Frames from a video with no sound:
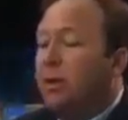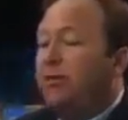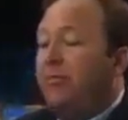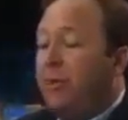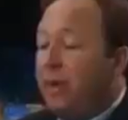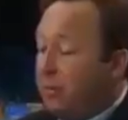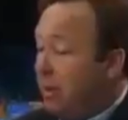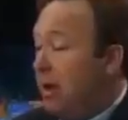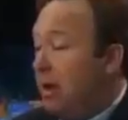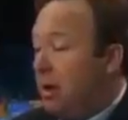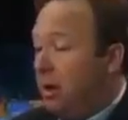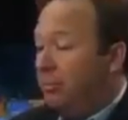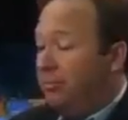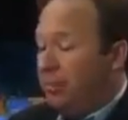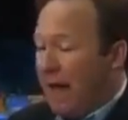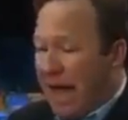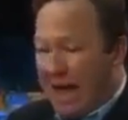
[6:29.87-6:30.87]

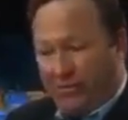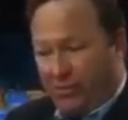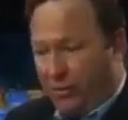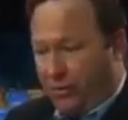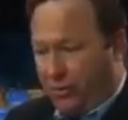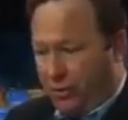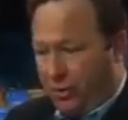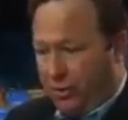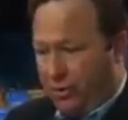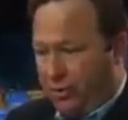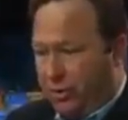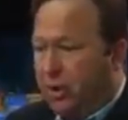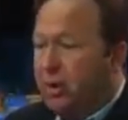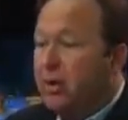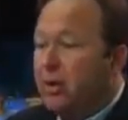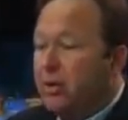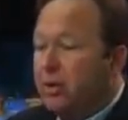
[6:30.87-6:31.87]
Female passengers